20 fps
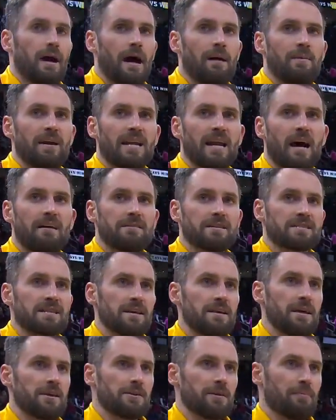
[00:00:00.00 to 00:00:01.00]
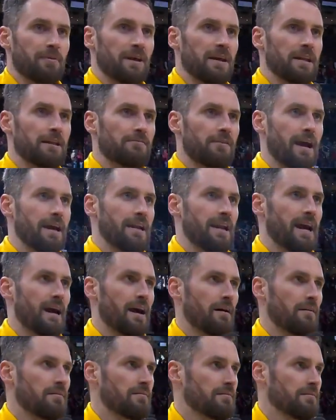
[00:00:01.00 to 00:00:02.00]
I mean, obviously they're depleted right
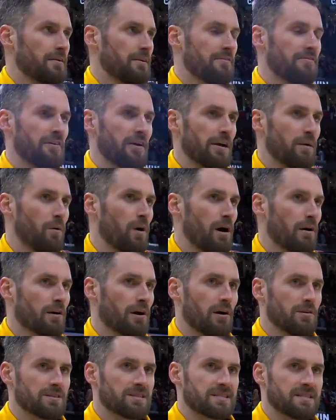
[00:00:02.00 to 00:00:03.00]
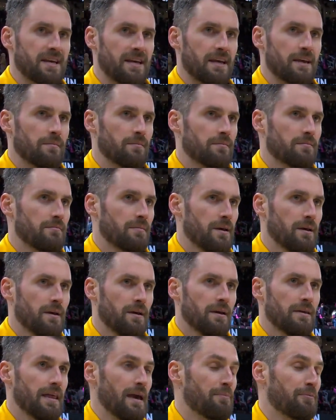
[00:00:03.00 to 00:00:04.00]
now. They're a very well-coached team.
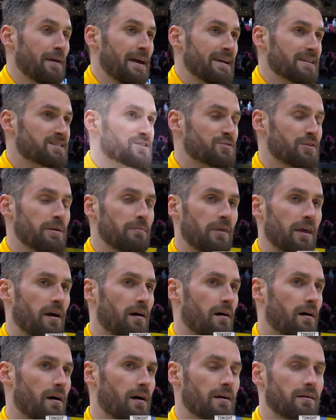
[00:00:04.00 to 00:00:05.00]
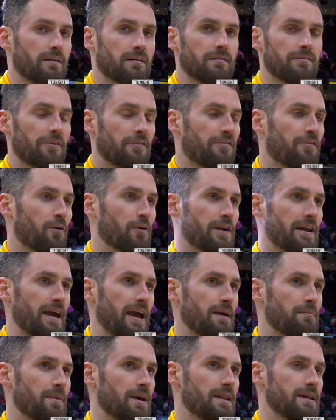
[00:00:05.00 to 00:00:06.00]
They play extremely hard for
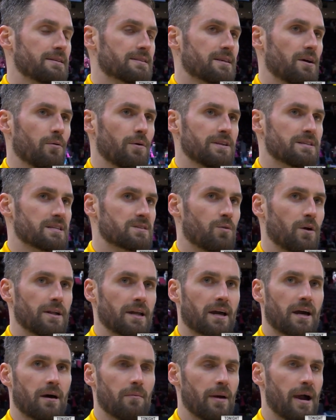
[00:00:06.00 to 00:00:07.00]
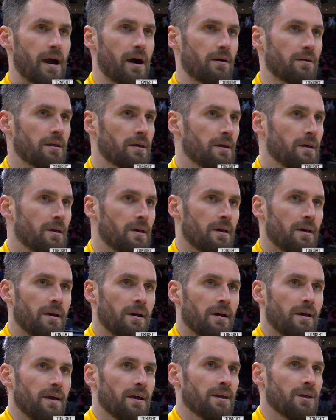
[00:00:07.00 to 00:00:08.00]
48 minutes, so we just want to come out,
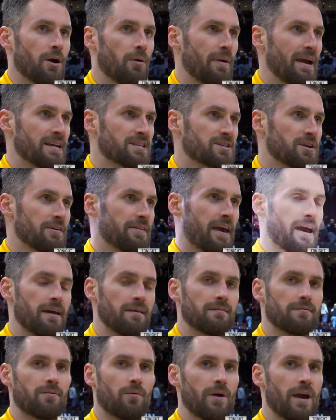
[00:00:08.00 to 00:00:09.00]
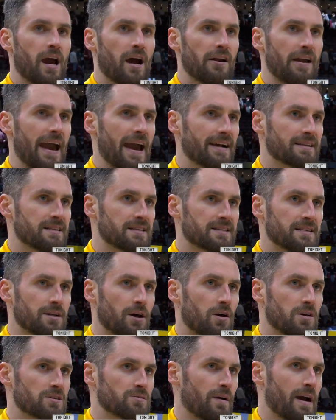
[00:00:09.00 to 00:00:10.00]
you know, make sure that we had our X's and
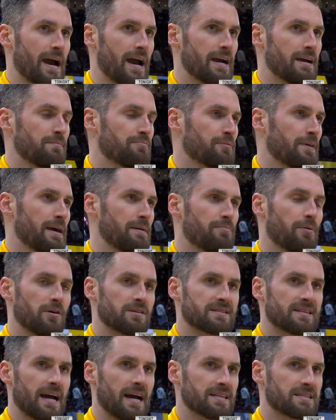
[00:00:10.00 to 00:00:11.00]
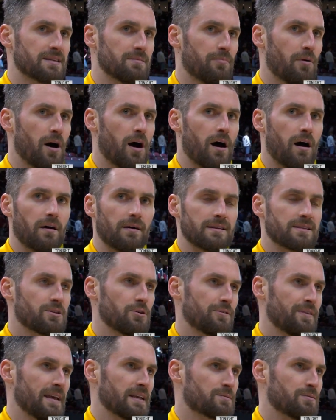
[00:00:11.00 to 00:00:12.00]
O's right, play both sides of the ball, and
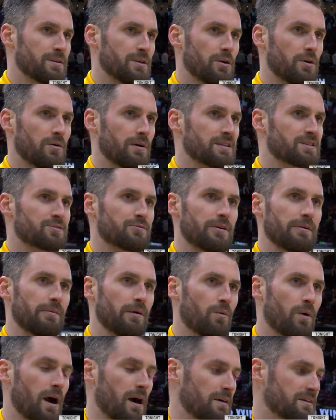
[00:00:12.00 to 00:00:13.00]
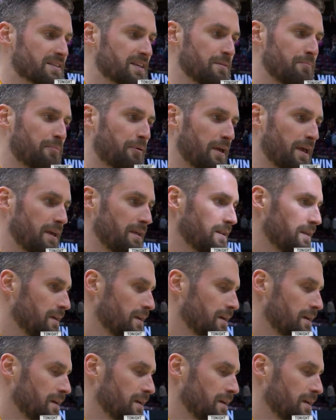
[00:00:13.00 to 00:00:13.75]
two things we do extremely well is compete